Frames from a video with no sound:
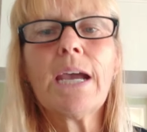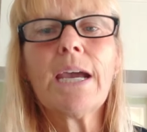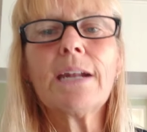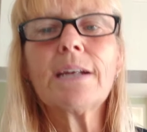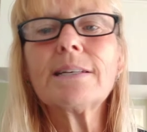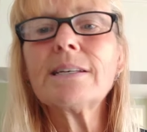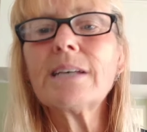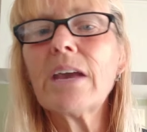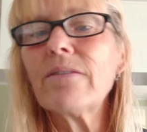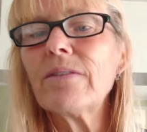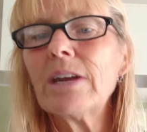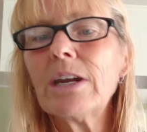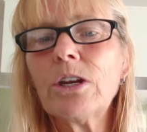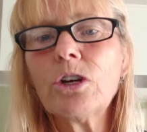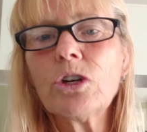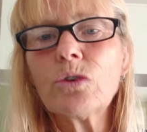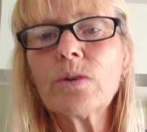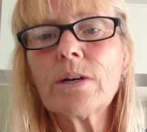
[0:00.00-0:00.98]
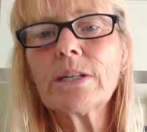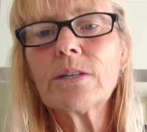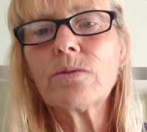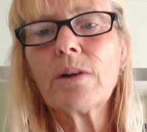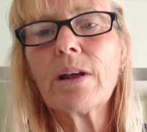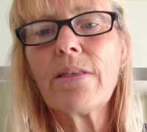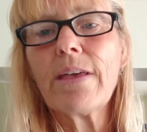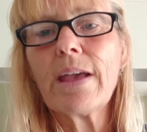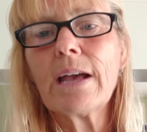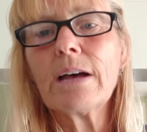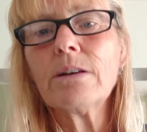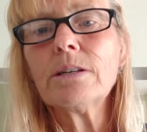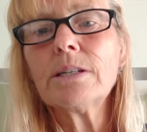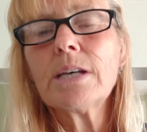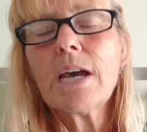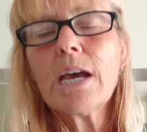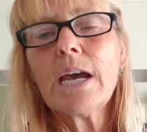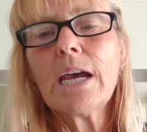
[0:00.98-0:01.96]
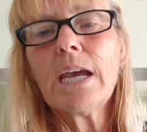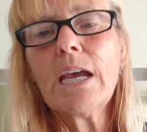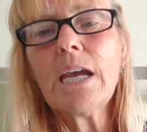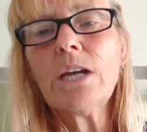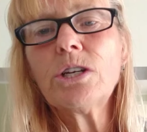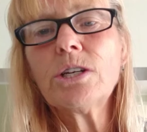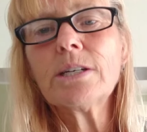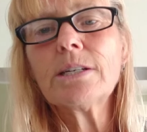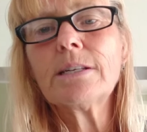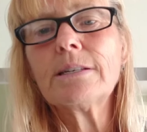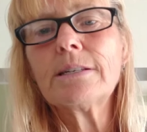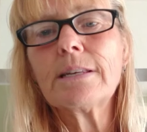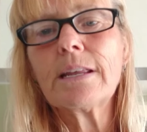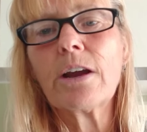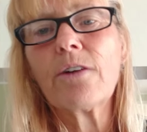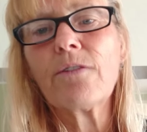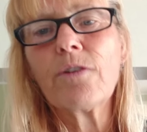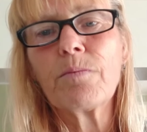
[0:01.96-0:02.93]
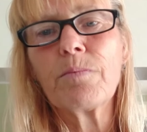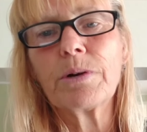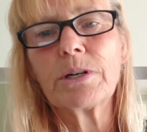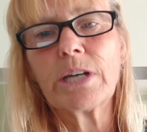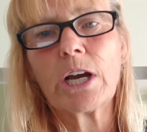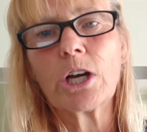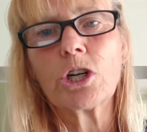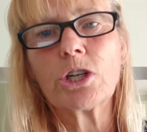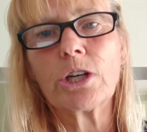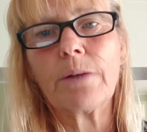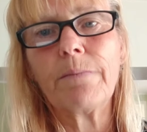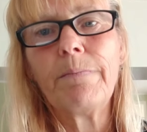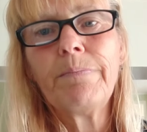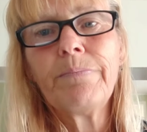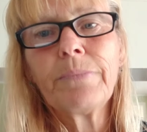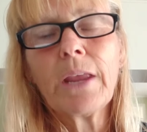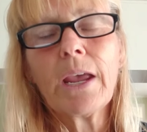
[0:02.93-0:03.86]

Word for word: he doesn't give any nutrients or anything else, he just is there for protection.